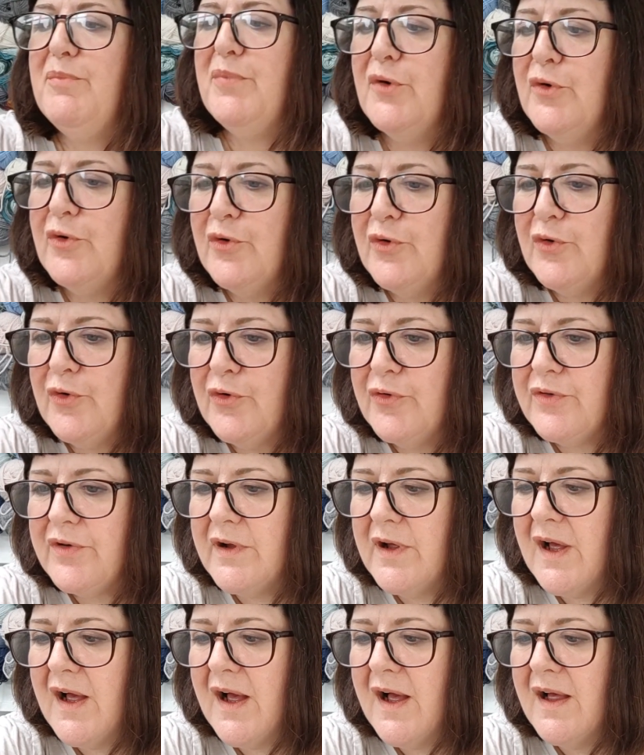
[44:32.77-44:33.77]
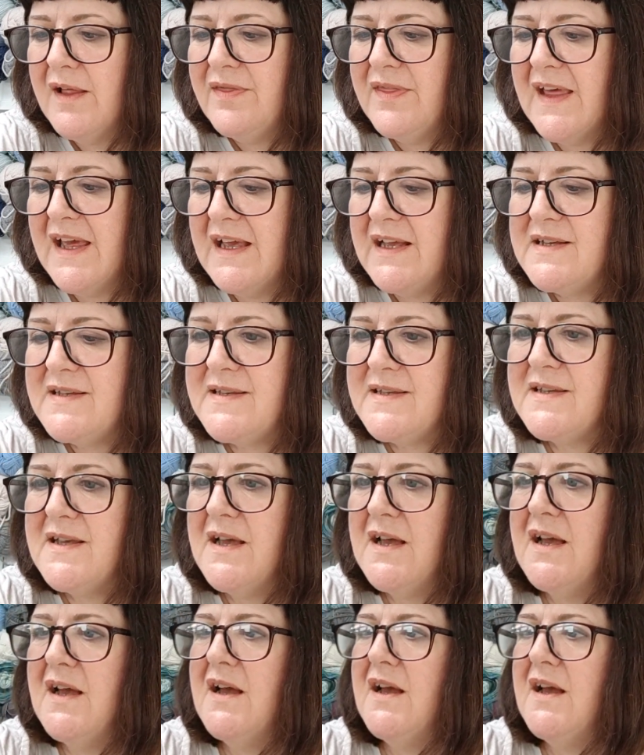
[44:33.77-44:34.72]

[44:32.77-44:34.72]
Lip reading: bought this.